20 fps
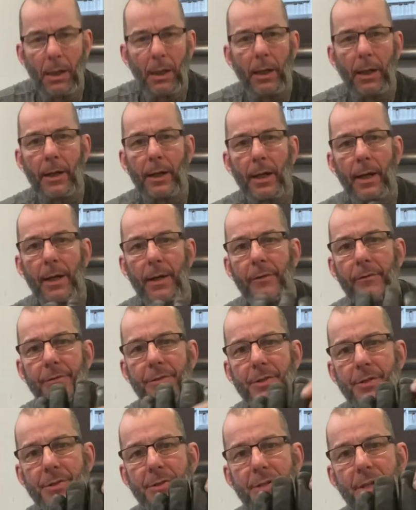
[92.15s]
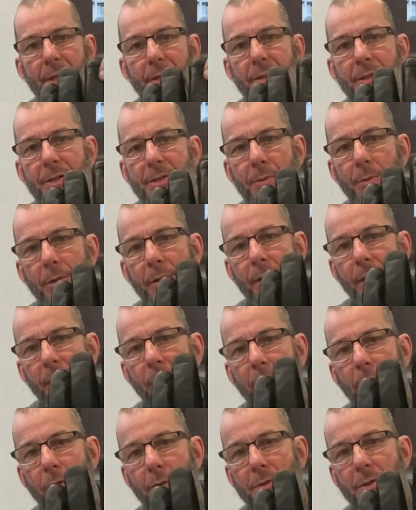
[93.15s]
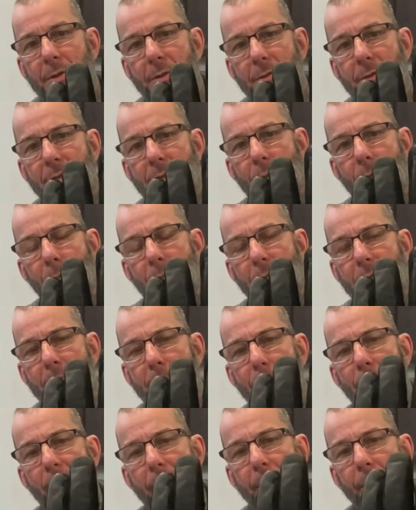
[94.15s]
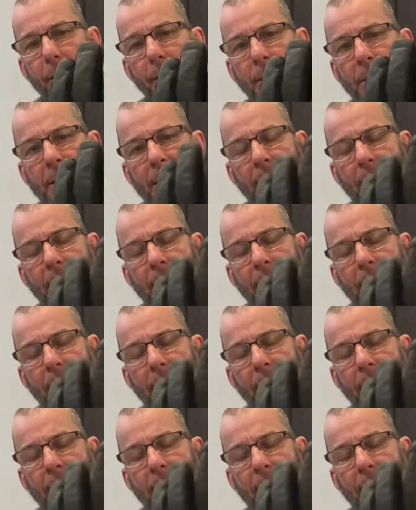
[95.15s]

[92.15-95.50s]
and I have just done this one, and it looks so much better.